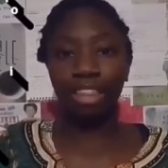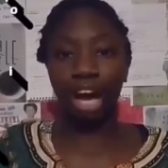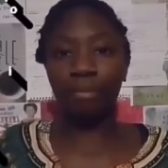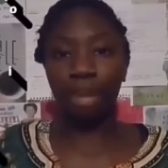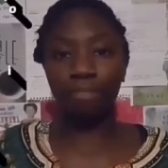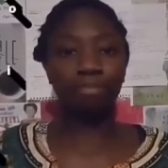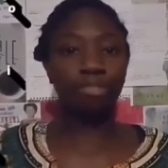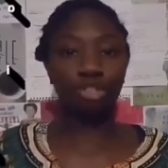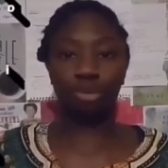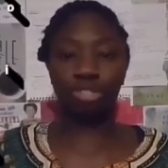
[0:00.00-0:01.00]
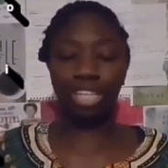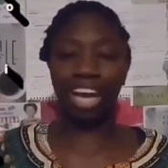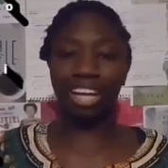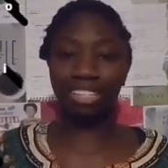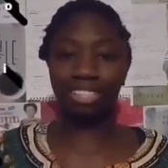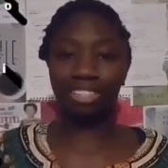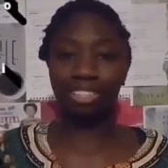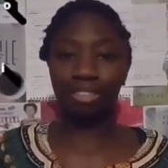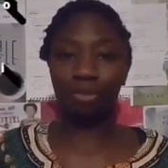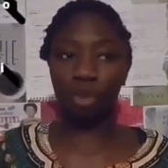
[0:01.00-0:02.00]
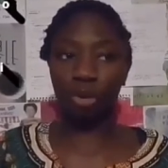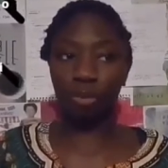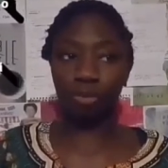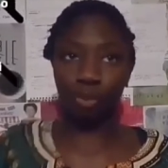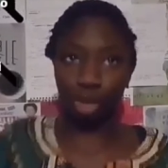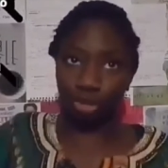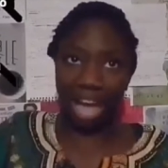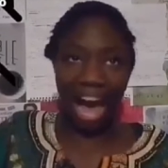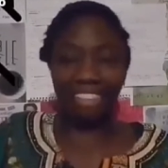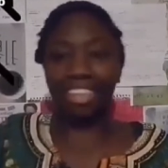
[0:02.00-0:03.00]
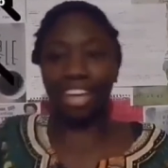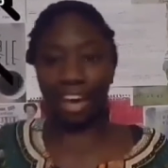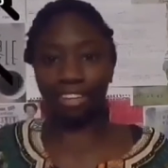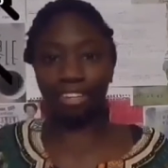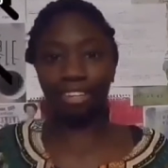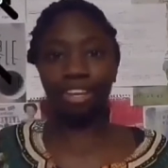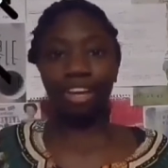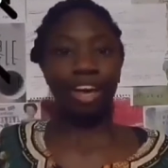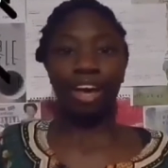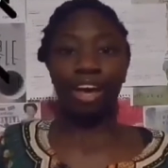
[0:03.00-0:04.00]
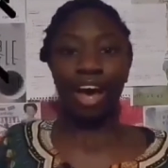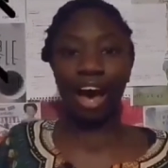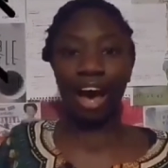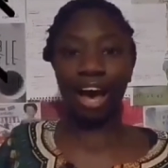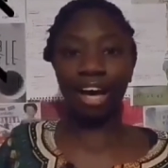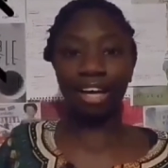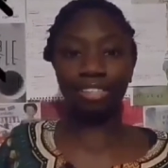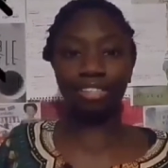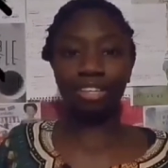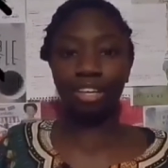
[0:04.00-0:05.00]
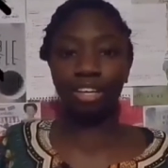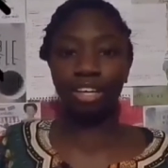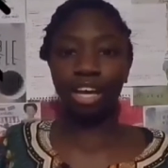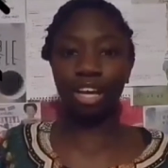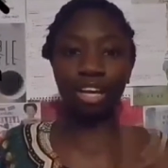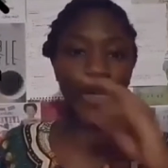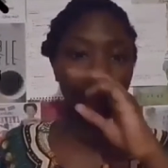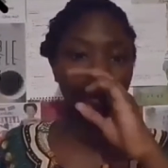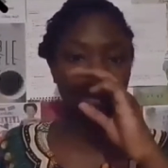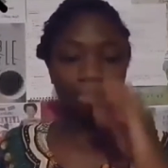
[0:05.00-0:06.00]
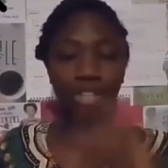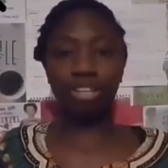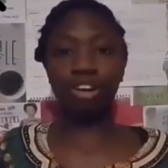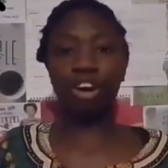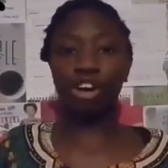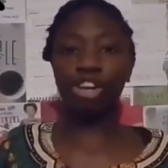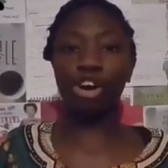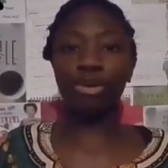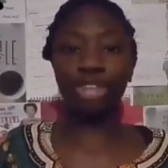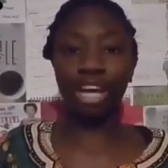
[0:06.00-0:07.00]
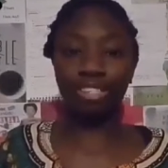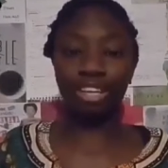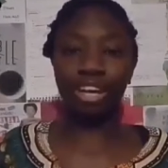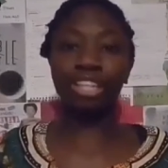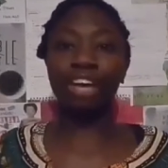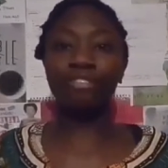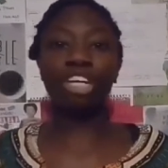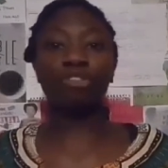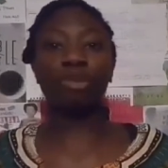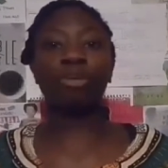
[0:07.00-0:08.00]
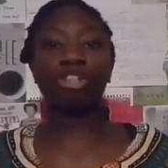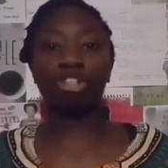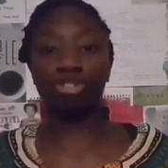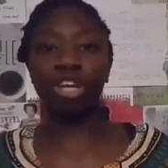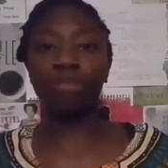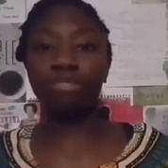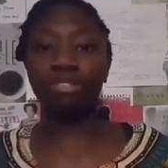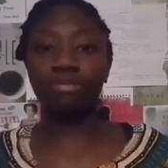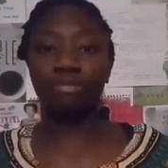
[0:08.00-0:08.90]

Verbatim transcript: that I met towards the end, well, which was at the end, and he got a note that said, "Never give up on your dreams."